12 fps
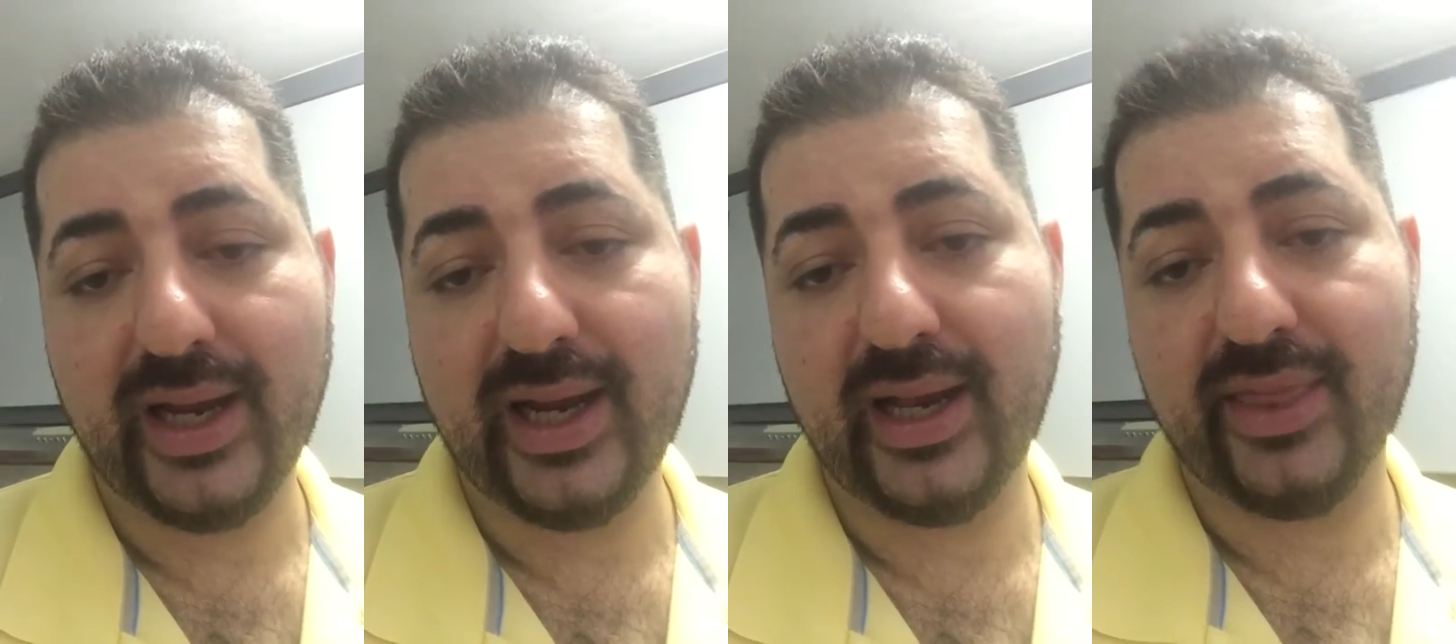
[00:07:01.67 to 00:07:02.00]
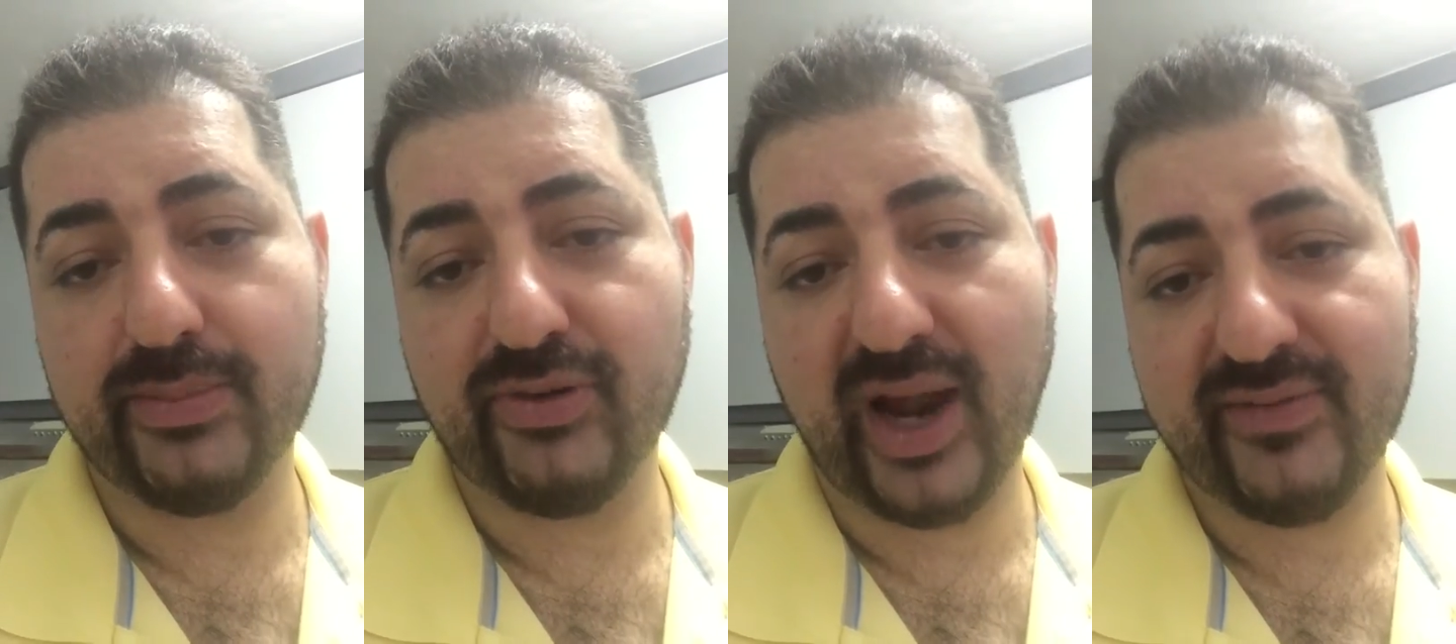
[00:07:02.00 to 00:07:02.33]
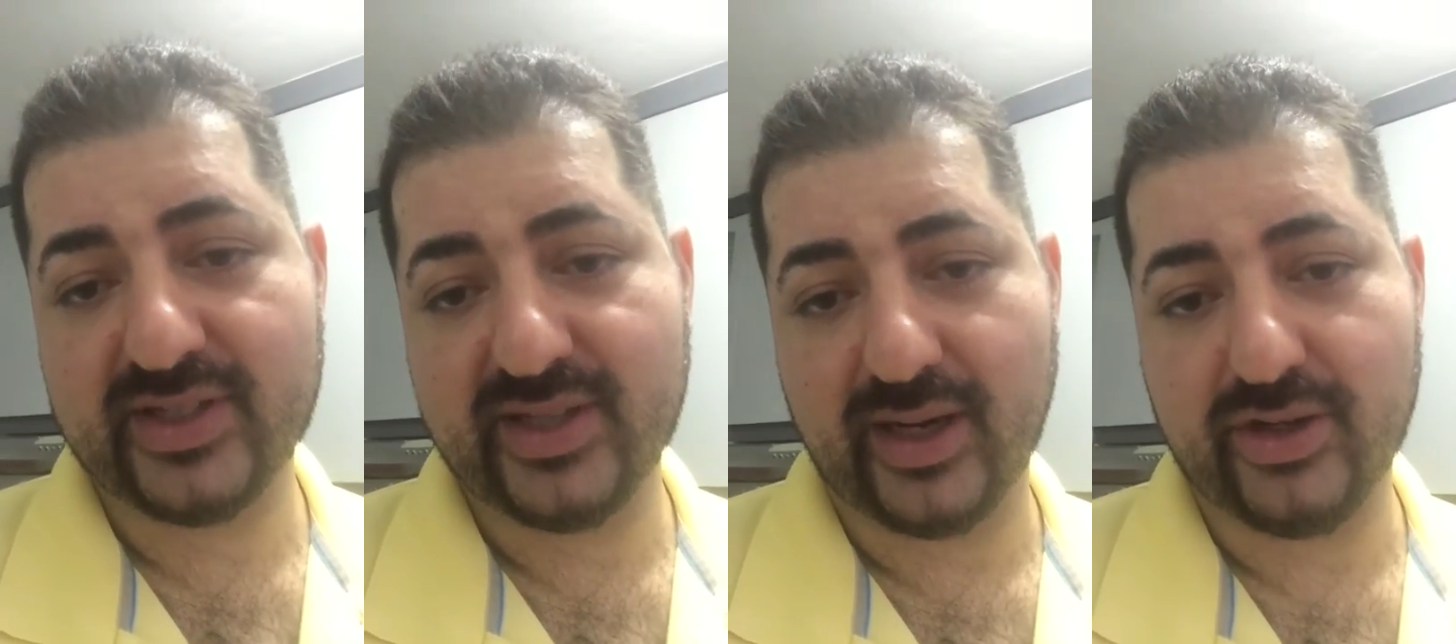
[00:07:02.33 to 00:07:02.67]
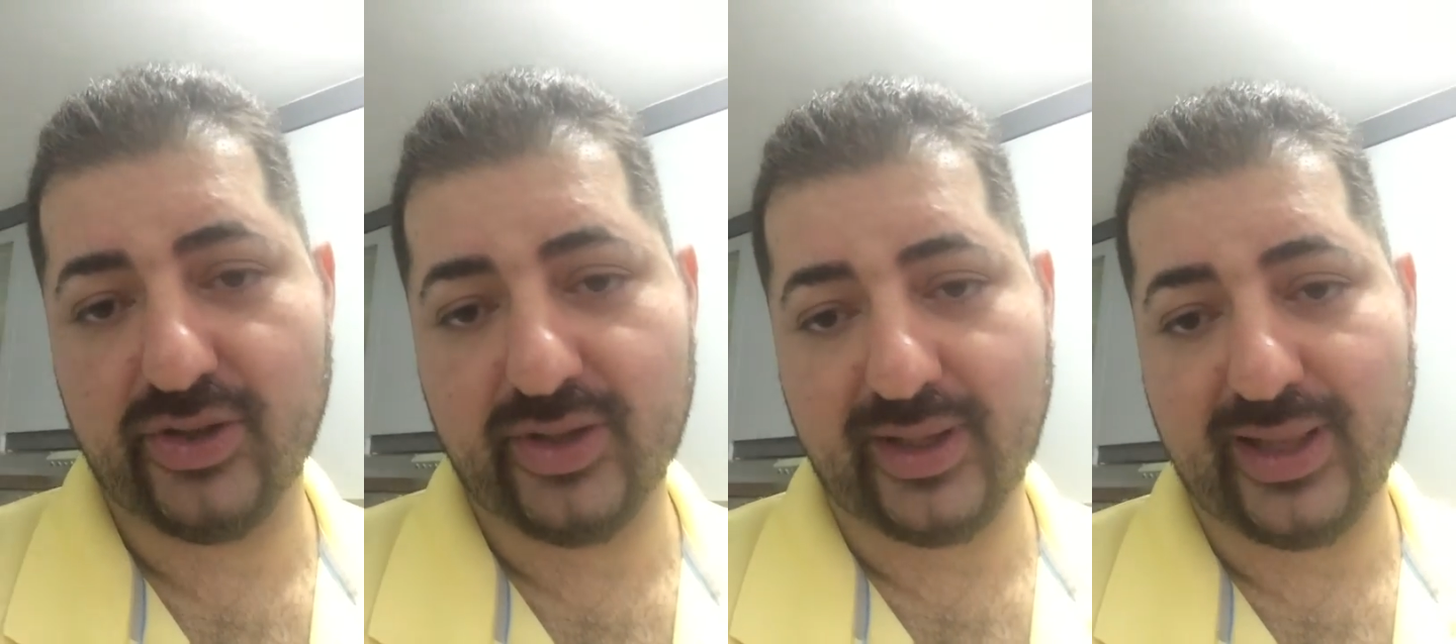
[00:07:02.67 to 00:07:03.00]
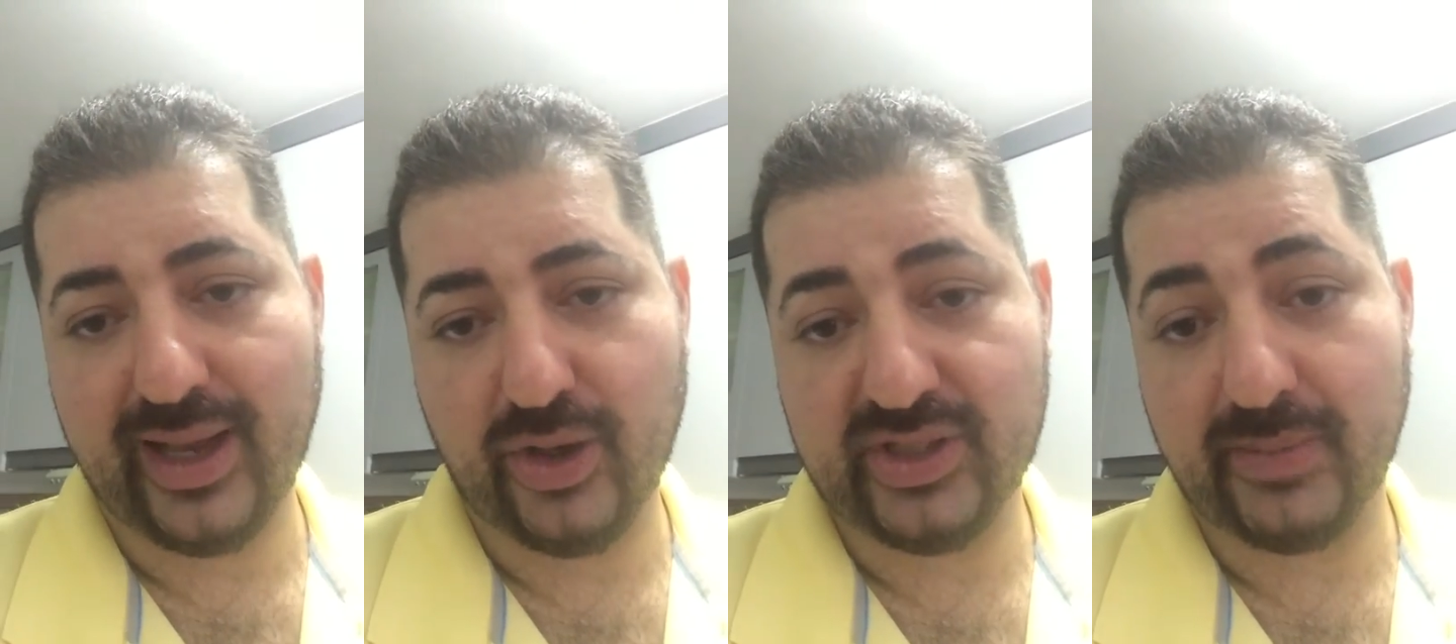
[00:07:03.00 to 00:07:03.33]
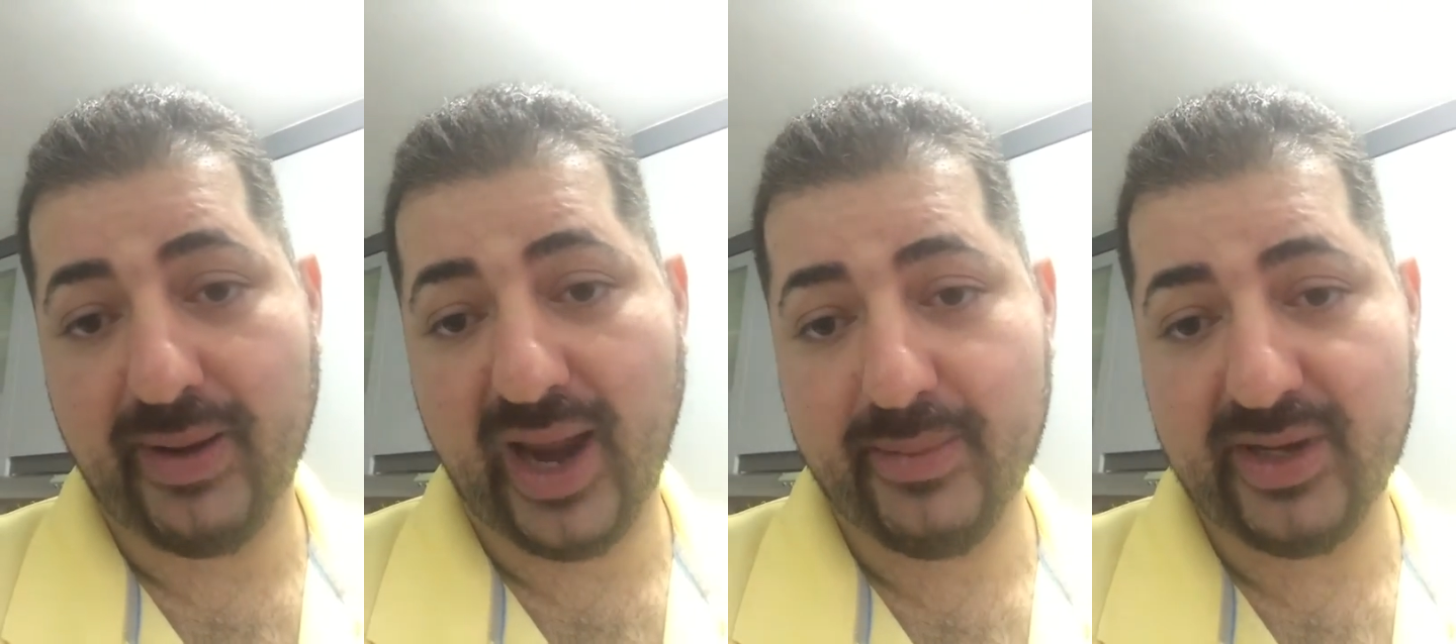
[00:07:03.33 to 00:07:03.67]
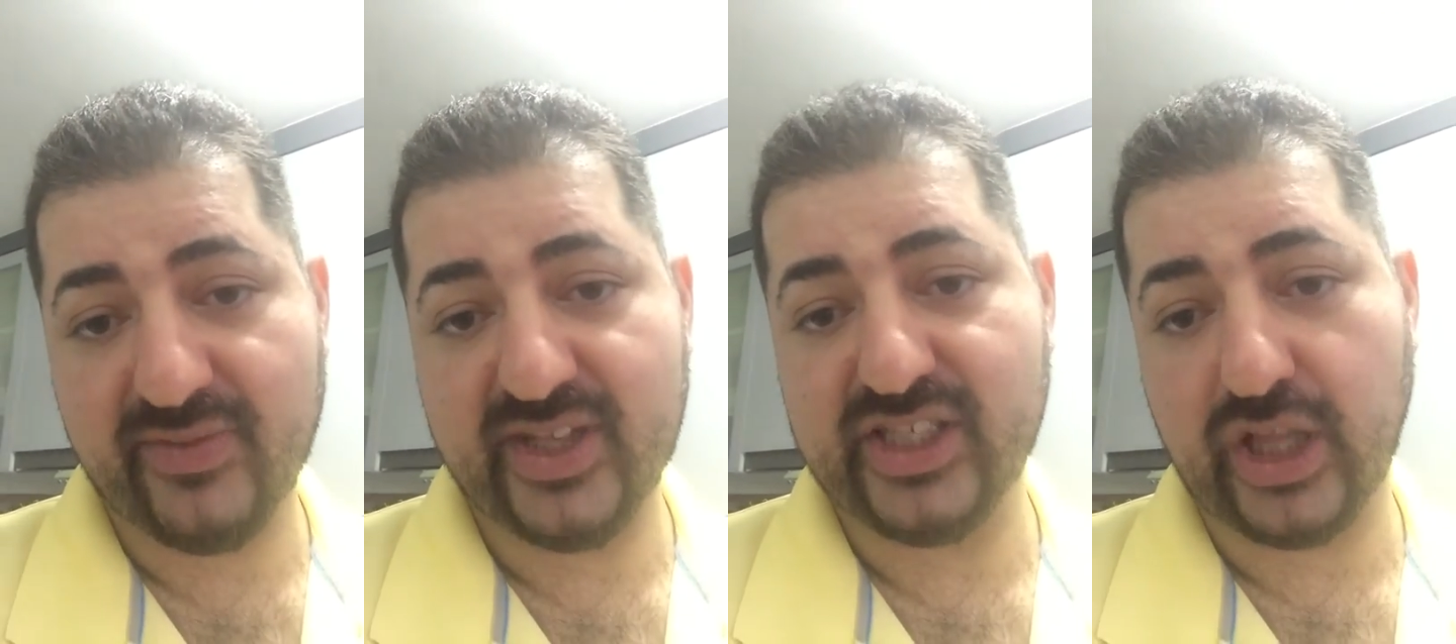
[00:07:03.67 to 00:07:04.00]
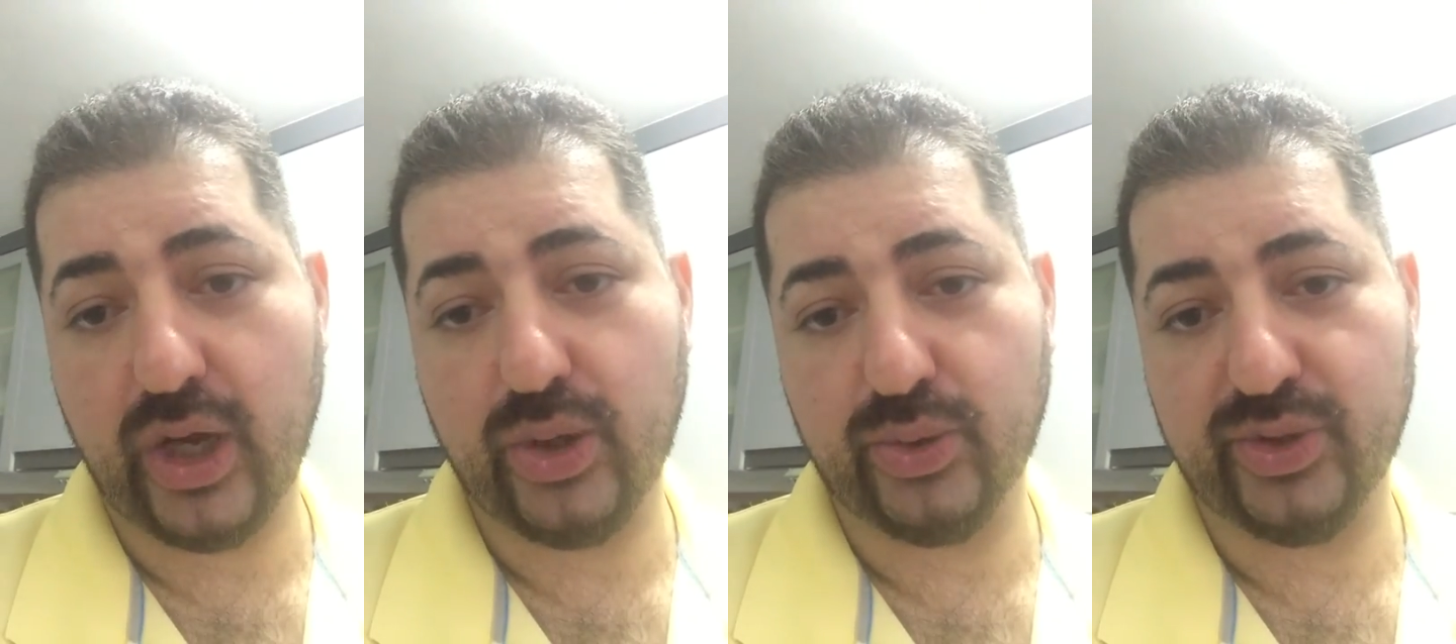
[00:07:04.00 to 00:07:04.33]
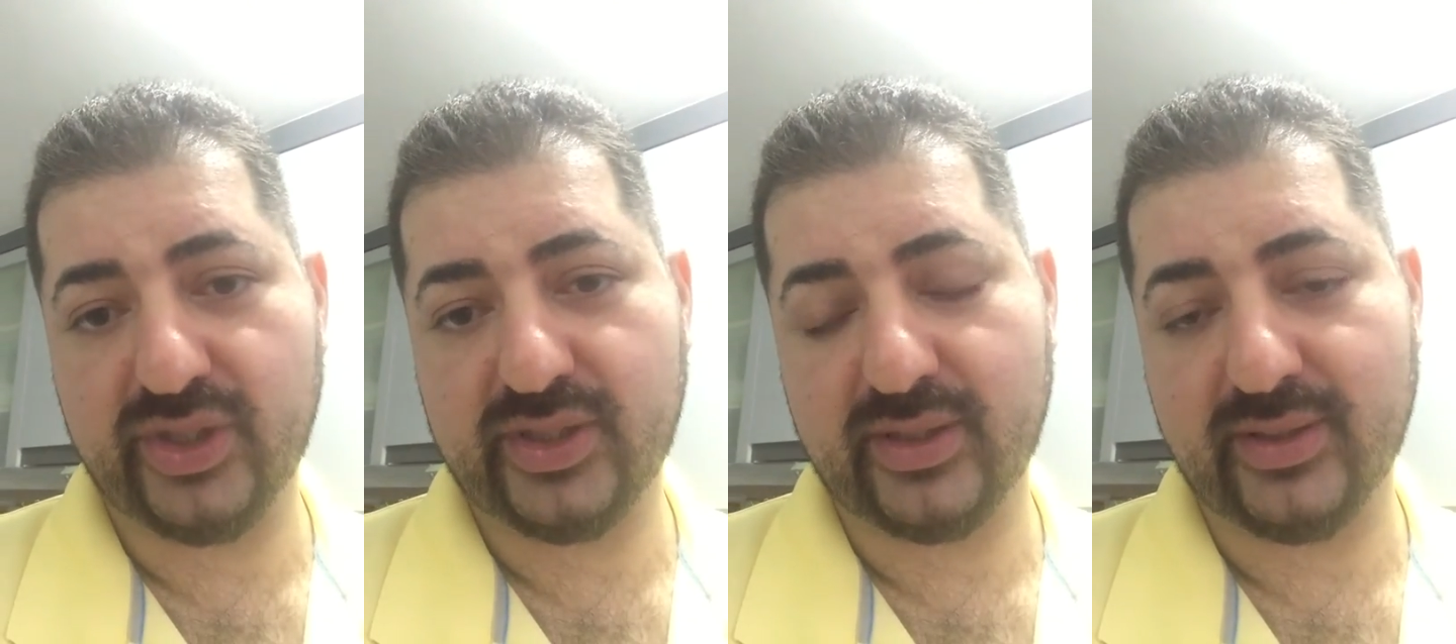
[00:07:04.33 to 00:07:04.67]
in the private sector that allows the payment of these loans?